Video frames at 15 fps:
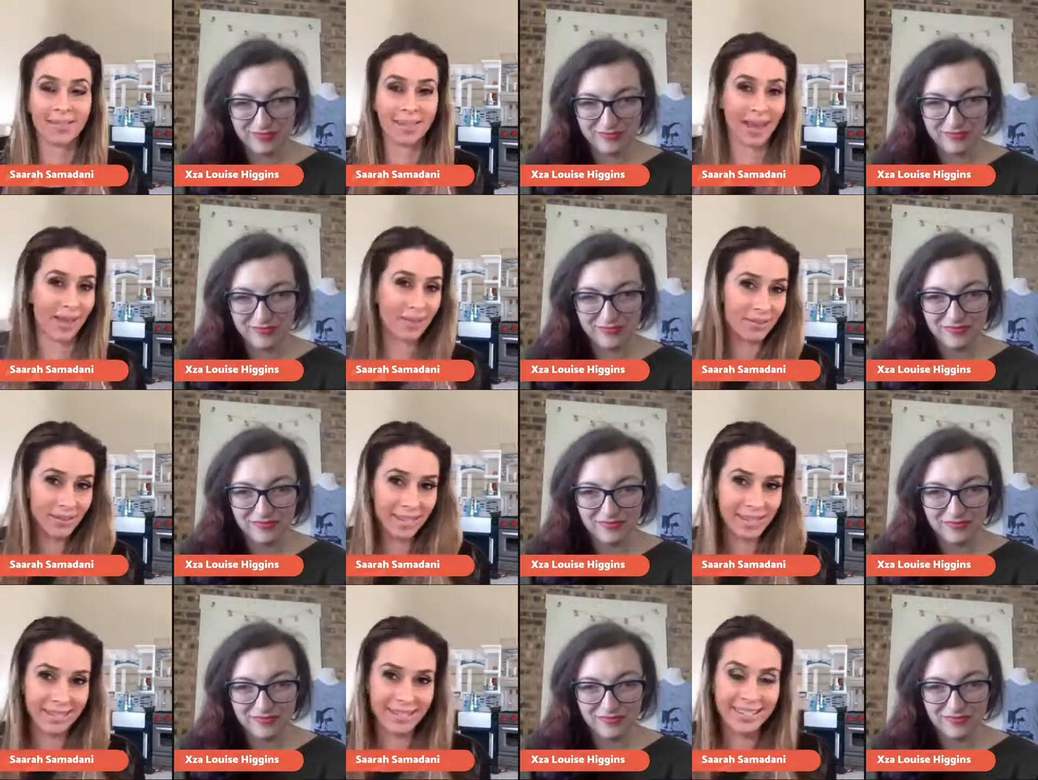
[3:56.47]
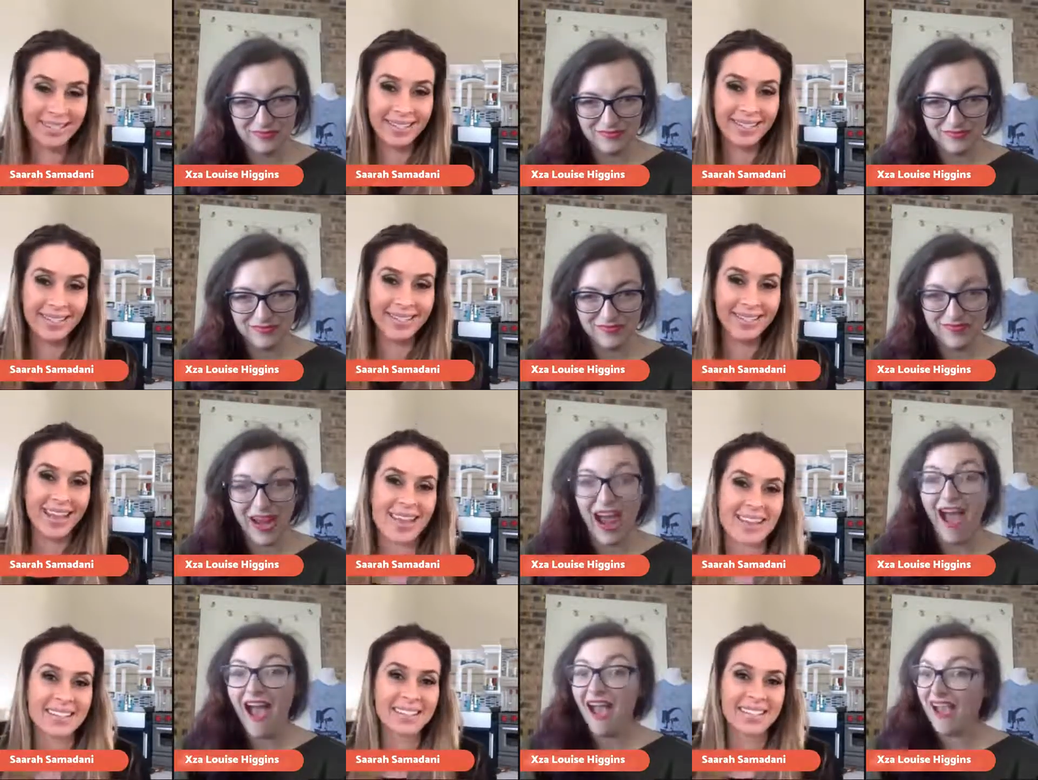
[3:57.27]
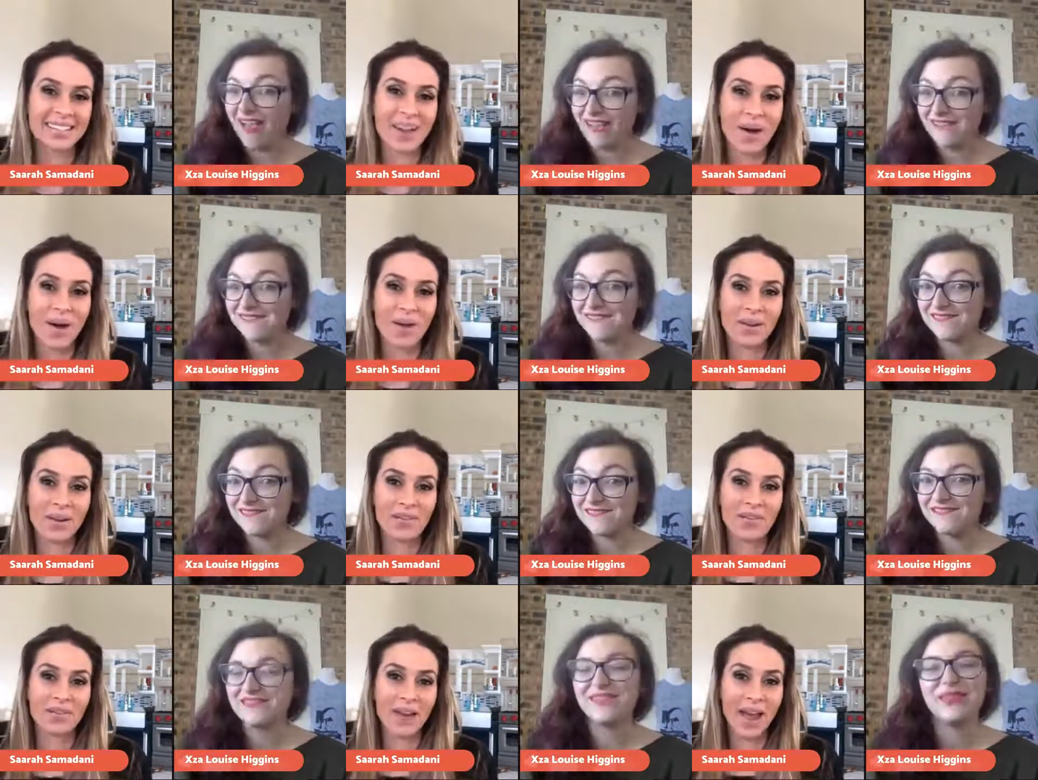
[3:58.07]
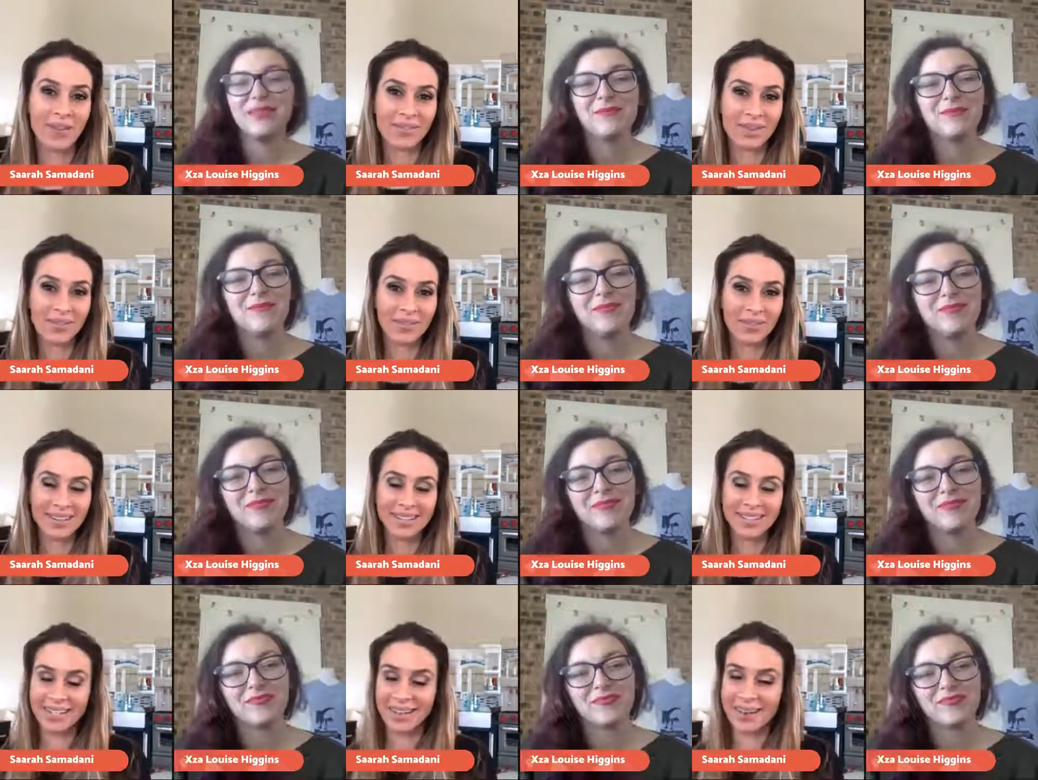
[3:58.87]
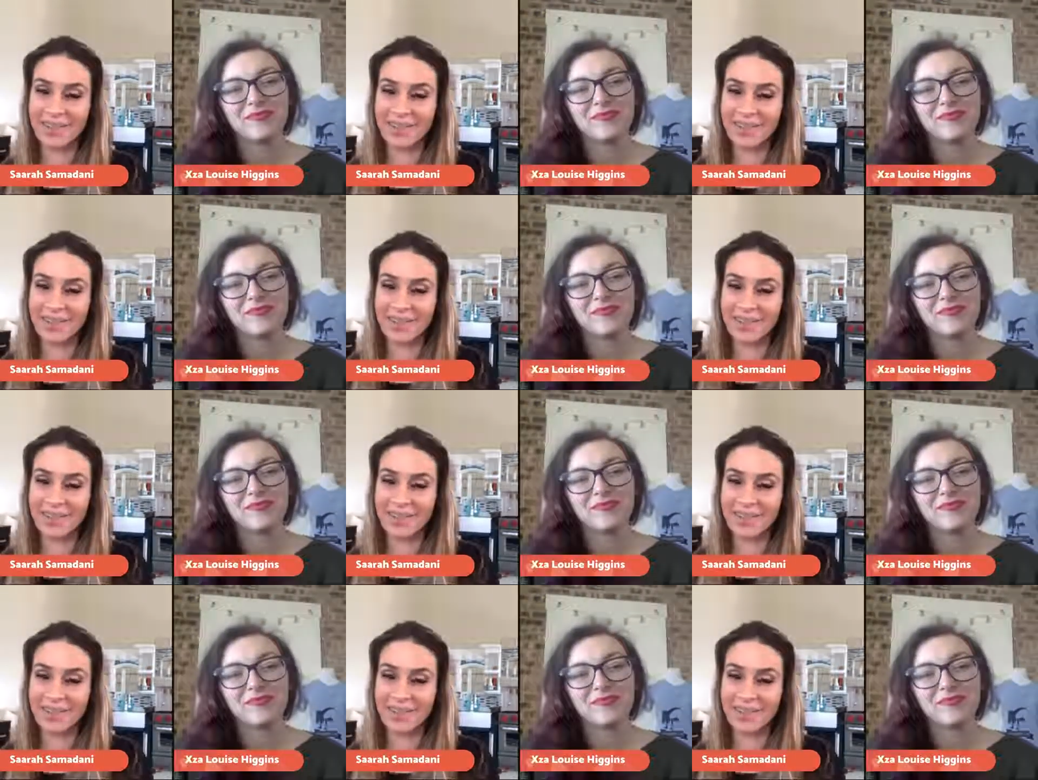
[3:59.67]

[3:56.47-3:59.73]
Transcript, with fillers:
Speaker 1: Legoland is. So if you've ever wanted to go